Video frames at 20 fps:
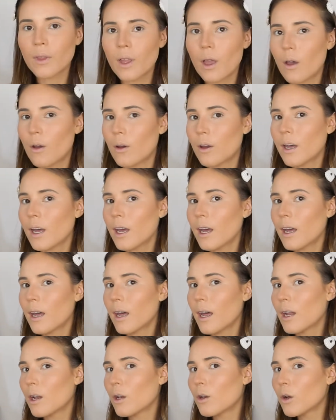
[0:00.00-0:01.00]
Okay,
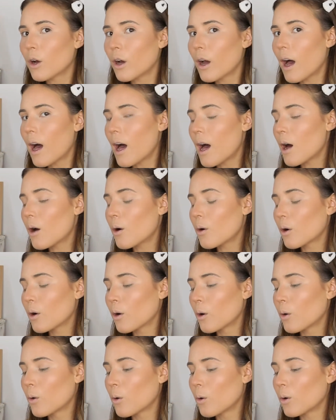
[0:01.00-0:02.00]
and look
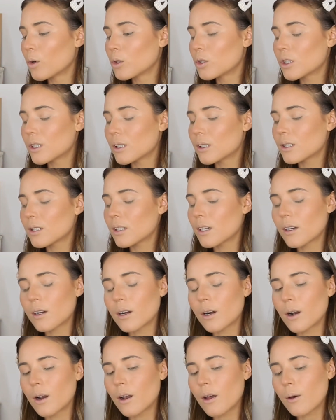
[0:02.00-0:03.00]
how gorgeous
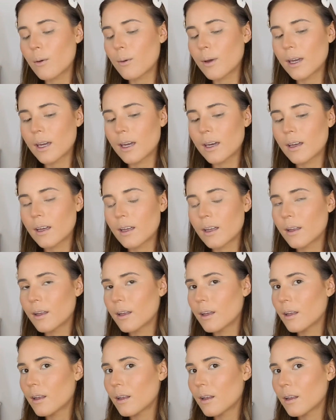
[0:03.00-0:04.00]
and glowy
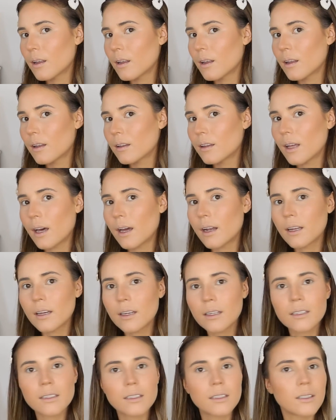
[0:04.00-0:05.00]
that
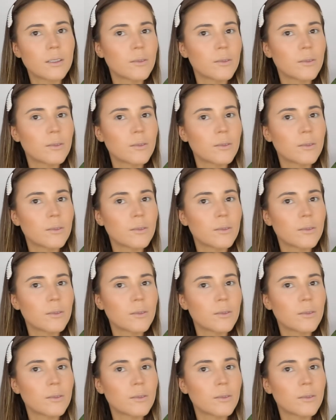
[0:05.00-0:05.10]
is.